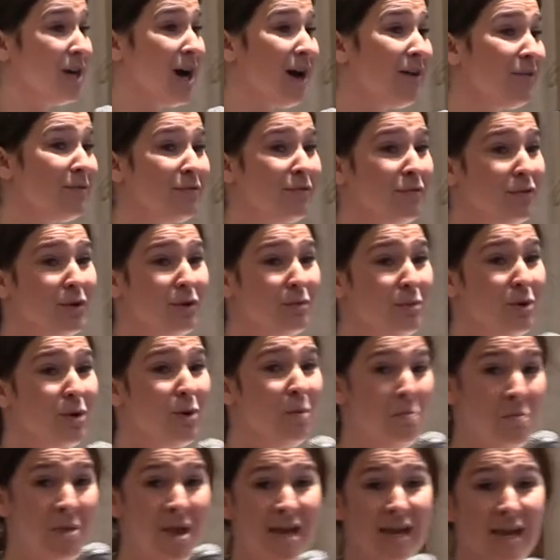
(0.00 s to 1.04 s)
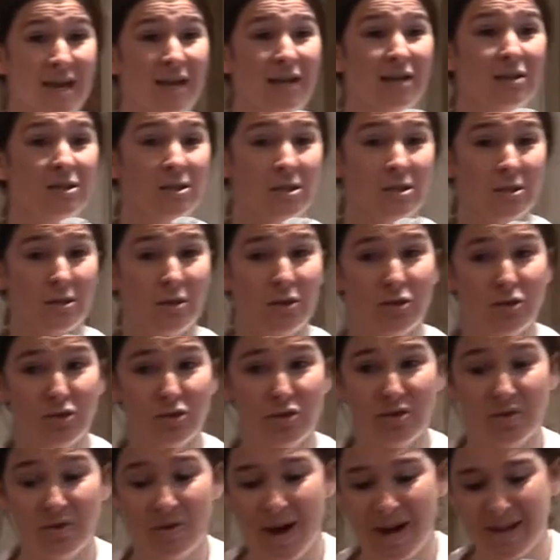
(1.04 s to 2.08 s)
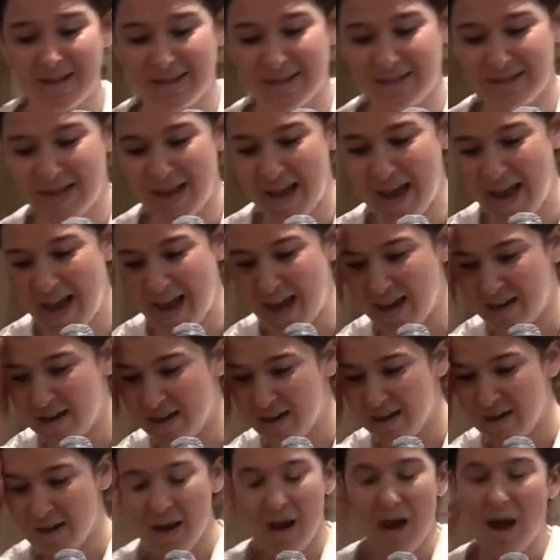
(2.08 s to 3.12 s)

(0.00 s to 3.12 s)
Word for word: comfortable making a disclosure to us say,